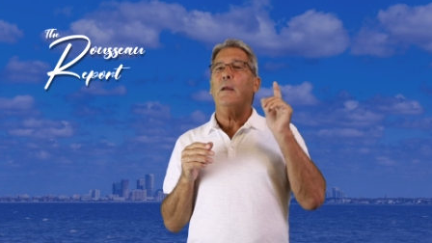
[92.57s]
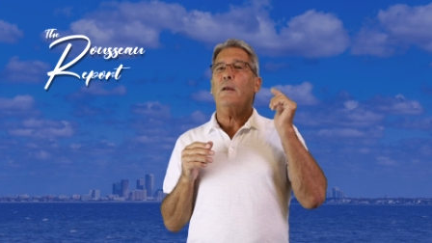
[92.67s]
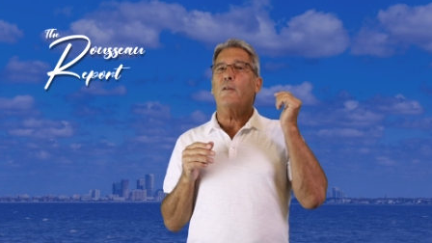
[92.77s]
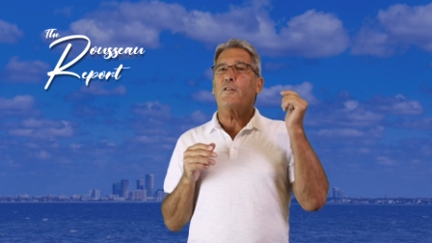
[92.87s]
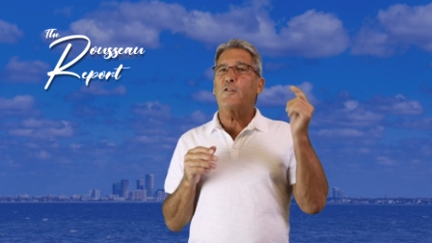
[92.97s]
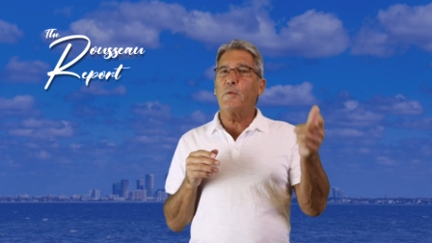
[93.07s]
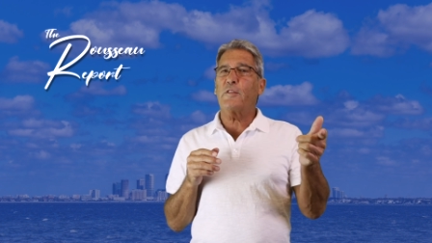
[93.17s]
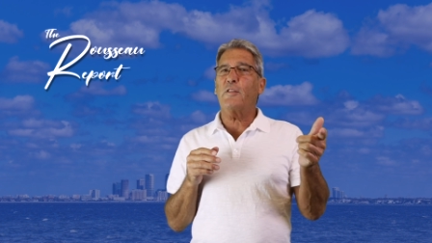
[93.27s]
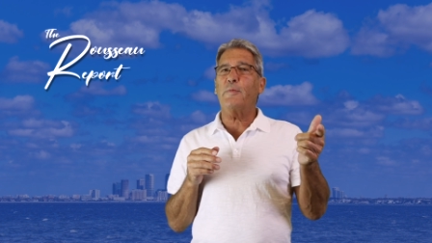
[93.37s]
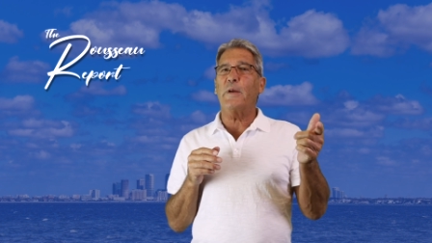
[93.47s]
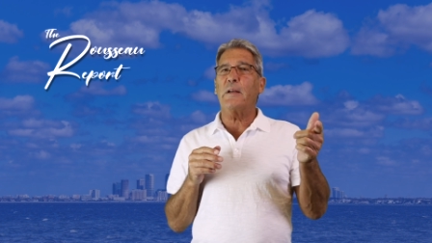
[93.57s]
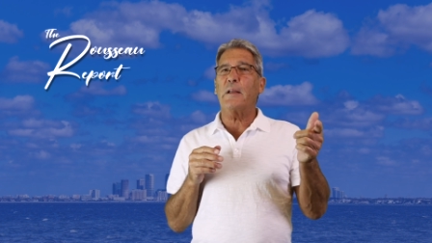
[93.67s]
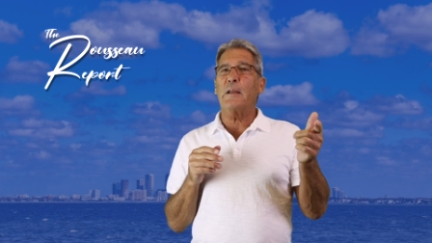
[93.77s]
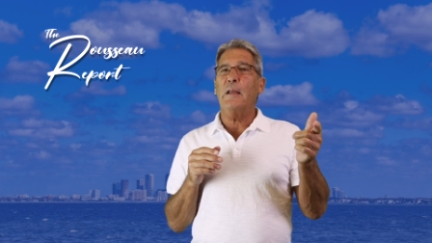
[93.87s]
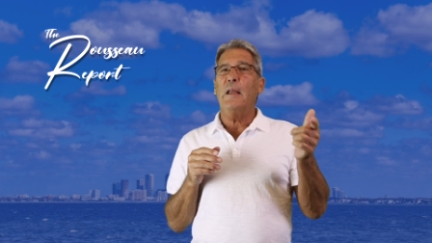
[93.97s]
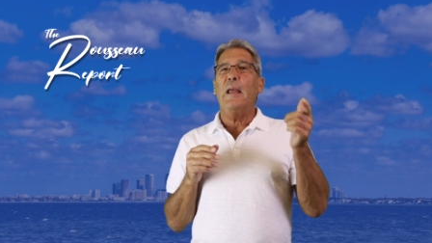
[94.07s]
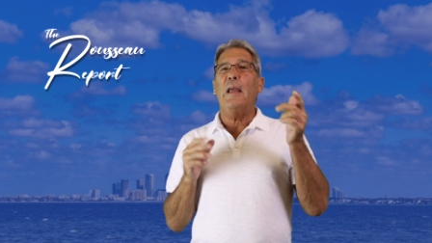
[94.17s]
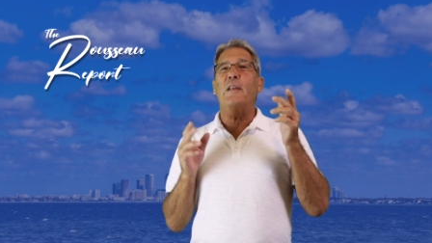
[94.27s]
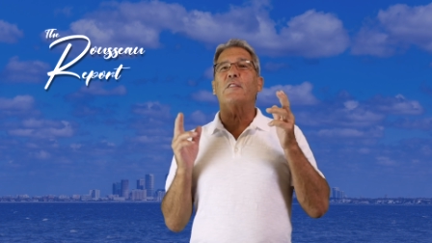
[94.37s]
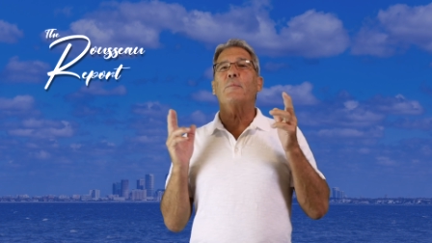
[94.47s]
consumers are spending,
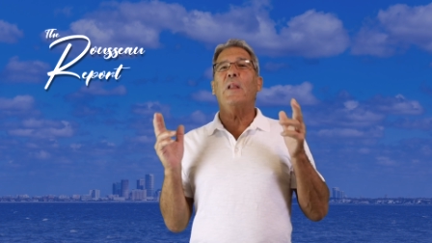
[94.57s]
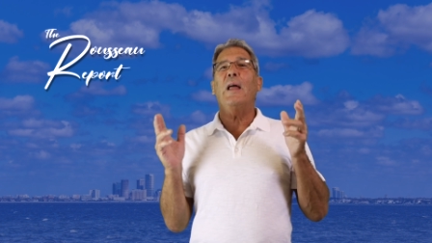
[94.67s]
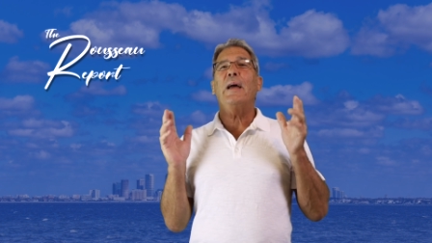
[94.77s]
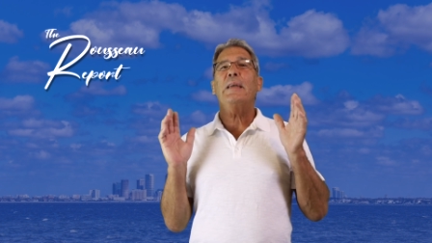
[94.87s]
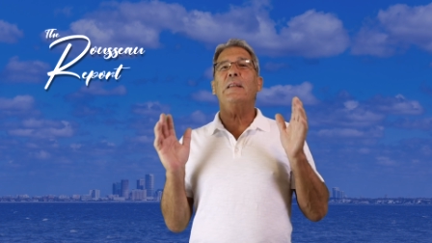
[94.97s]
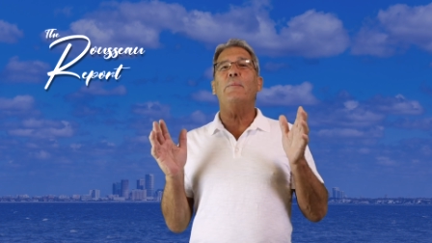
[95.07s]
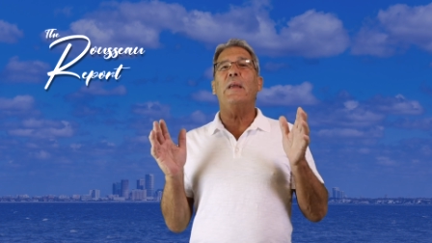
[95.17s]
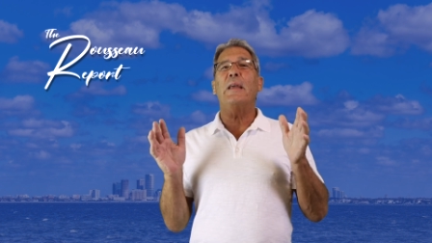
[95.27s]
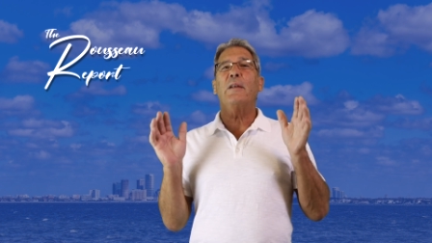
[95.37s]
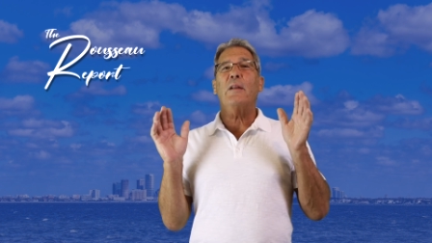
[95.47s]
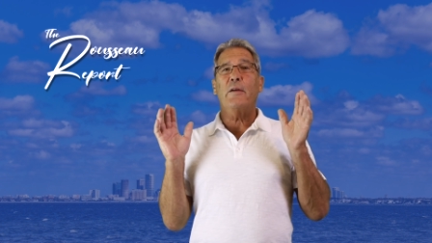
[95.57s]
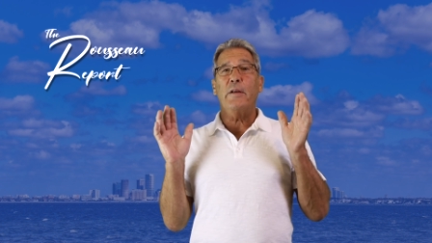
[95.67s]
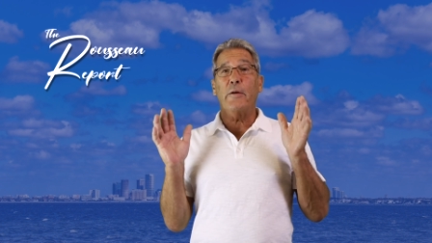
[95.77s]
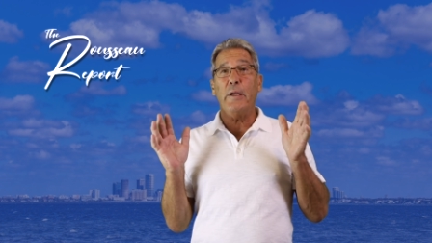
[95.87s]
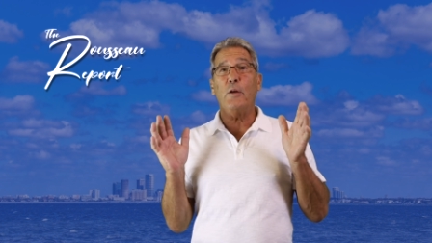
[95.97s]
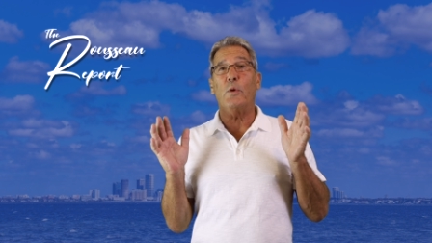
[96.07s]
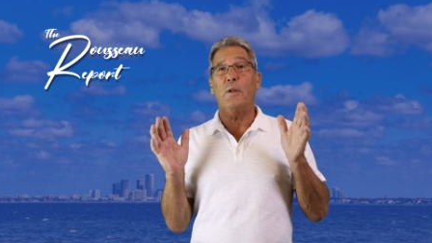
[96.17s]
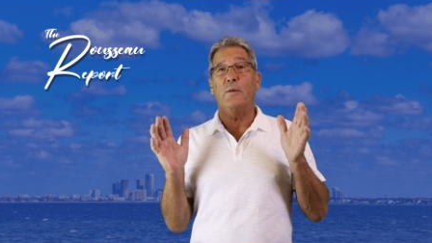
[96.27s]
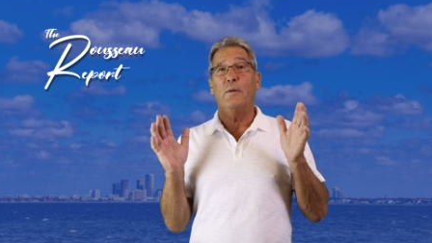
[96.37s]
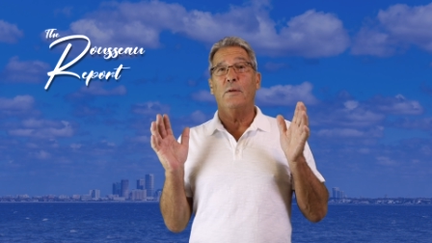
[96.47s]
and supply and demand are near
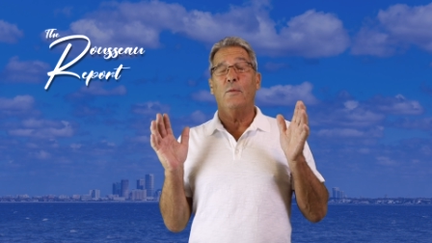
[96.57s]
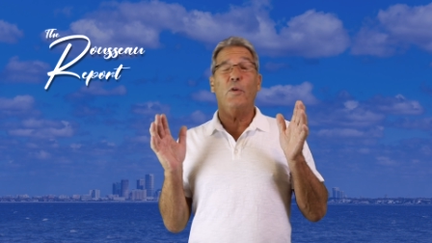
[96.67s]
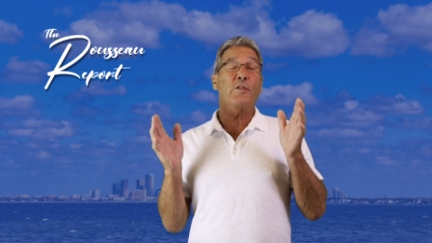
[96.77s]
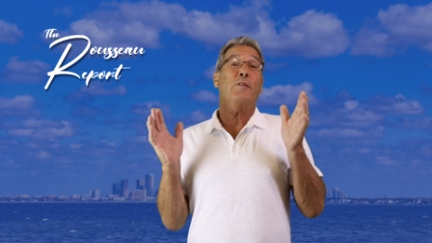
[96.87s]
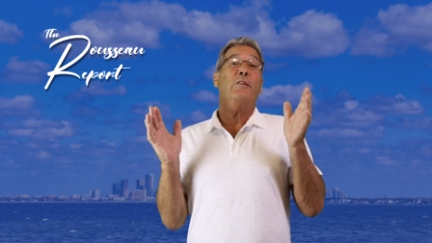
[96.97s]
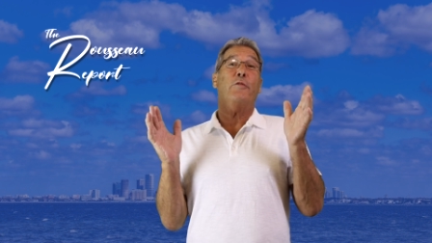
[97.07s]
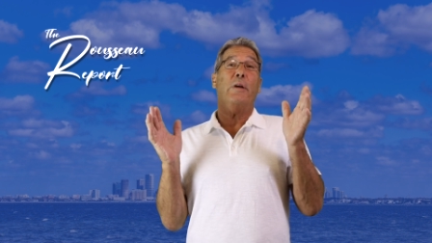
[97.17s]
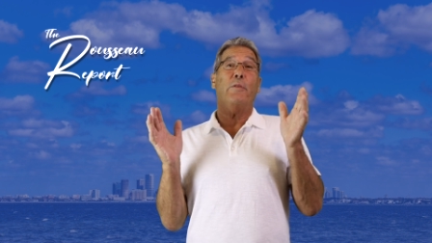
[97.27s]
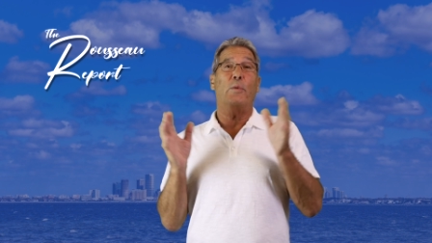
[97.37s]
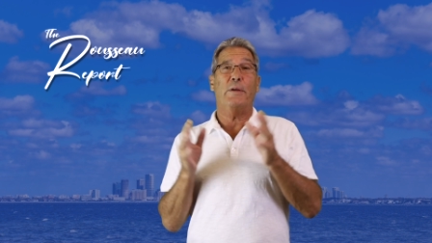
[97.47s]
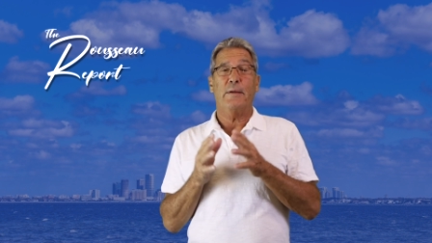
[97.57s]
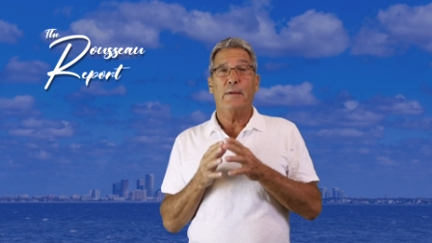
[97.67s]
equal, which is good for everyone.